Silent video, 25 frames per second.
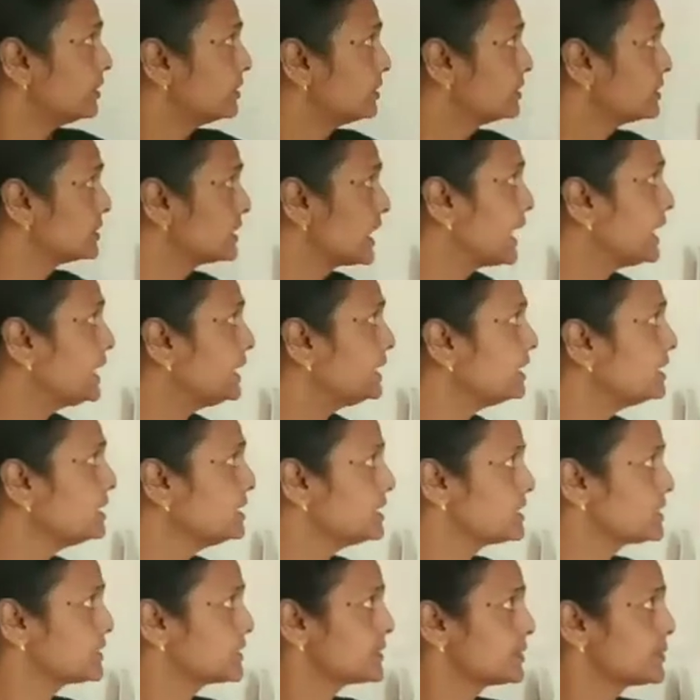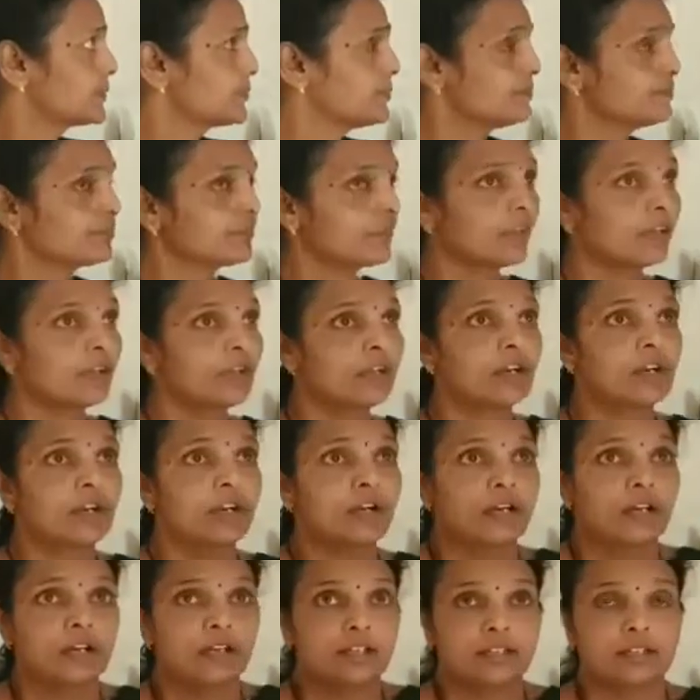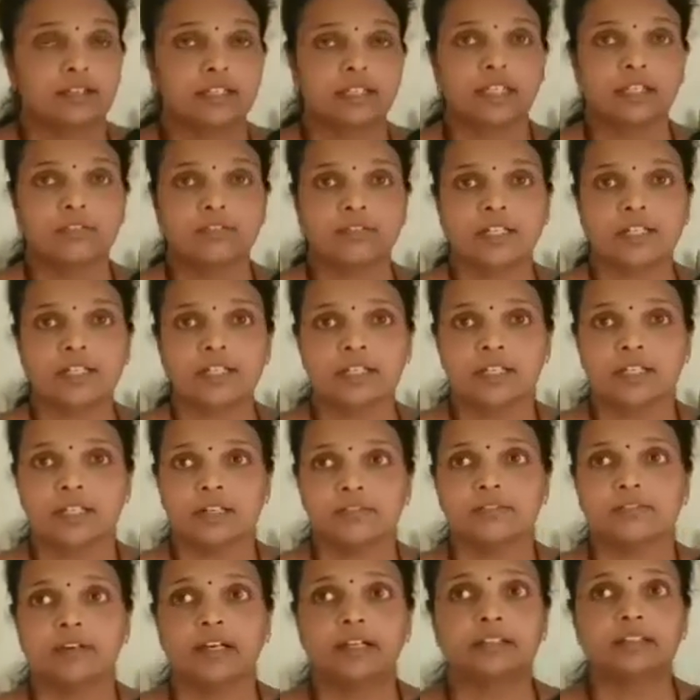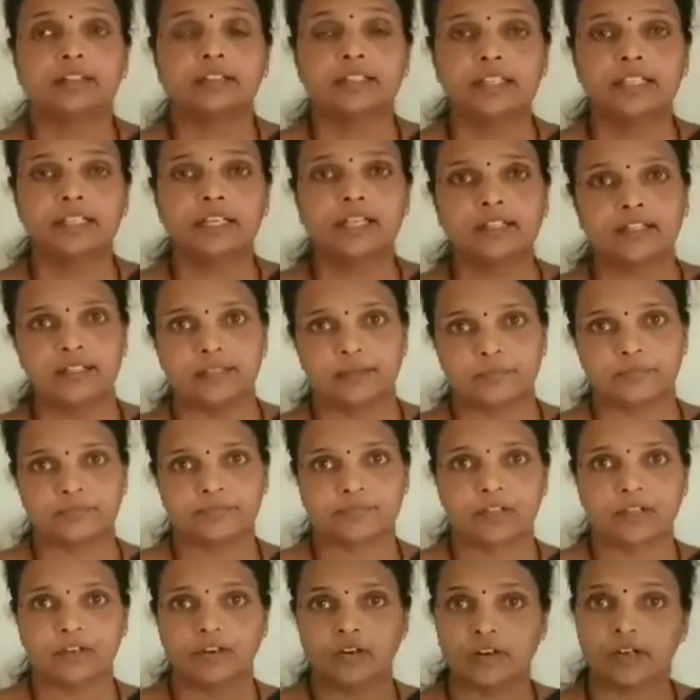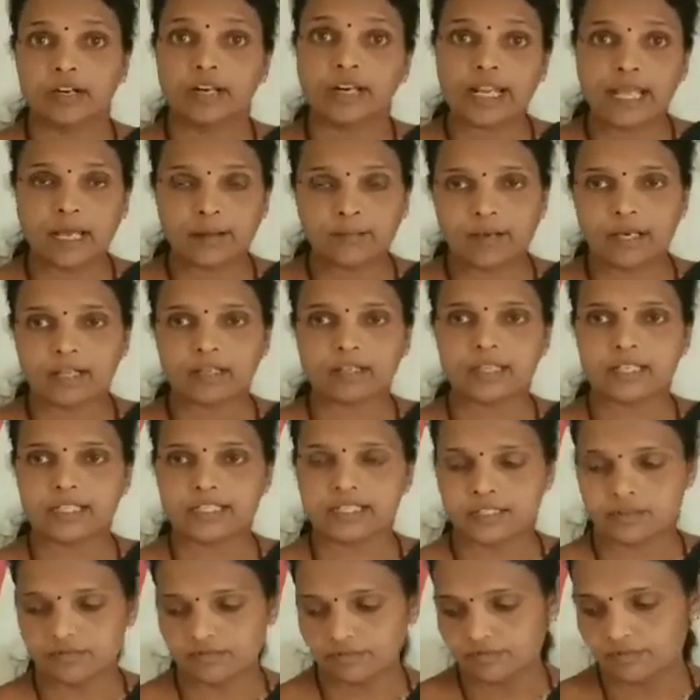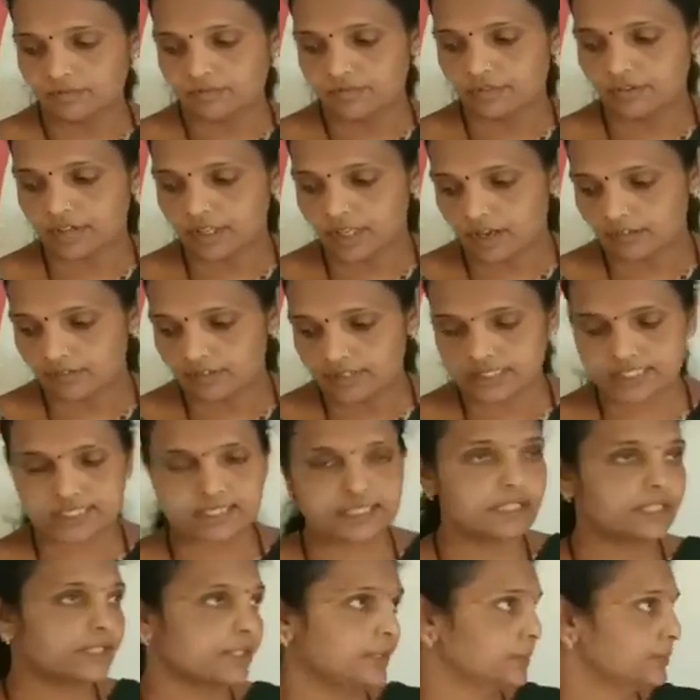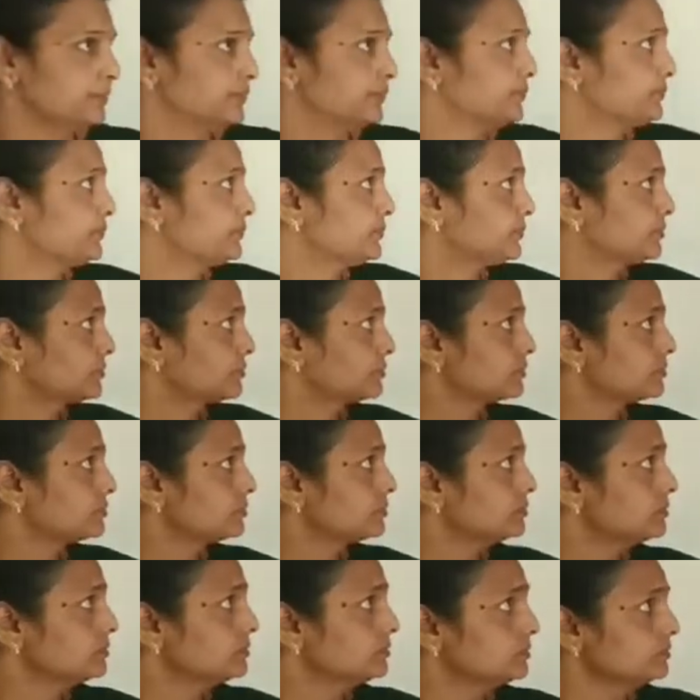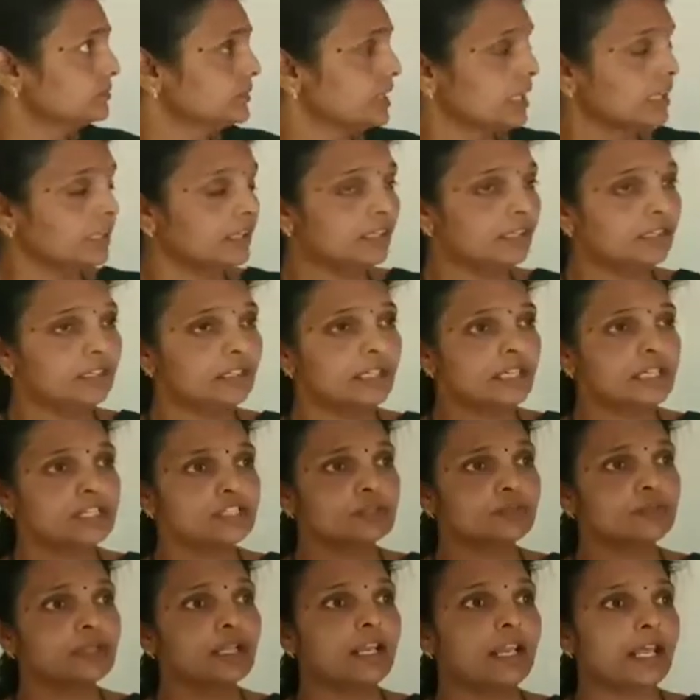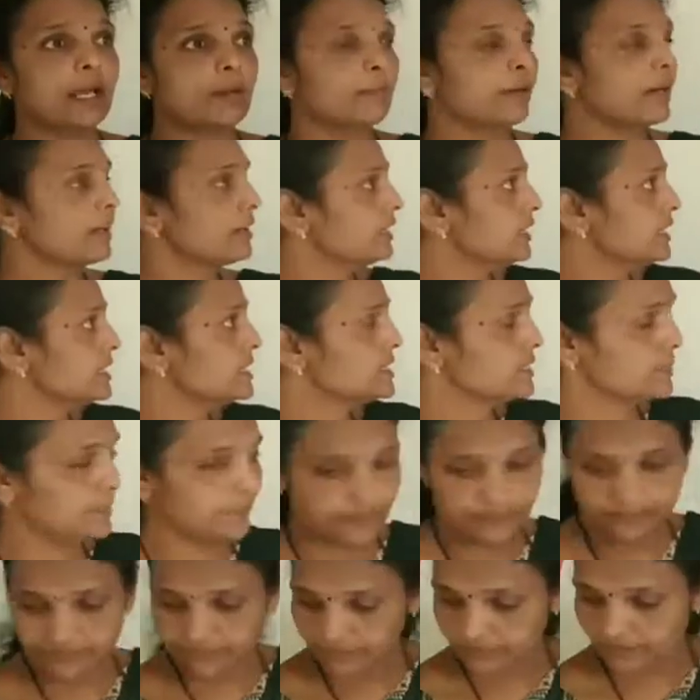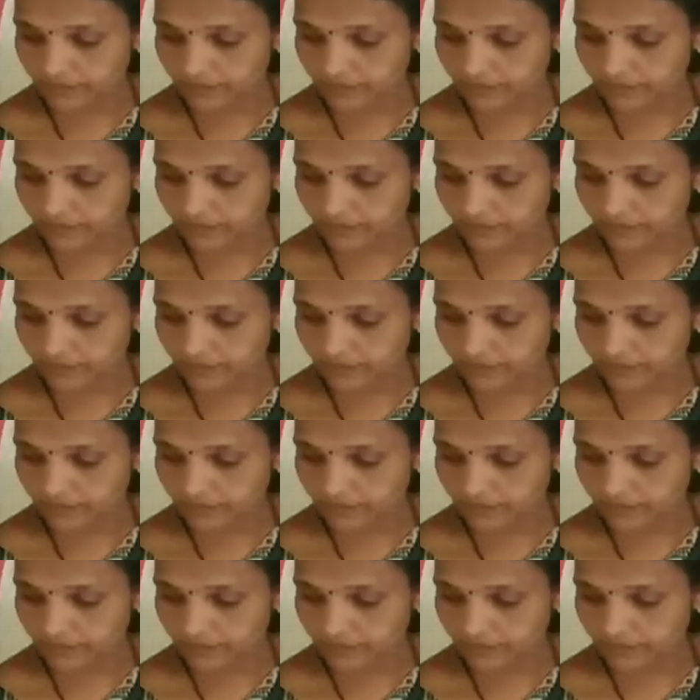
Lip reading: scientist, given one theory or Lamarckism for our study. In case of the Lamarckism,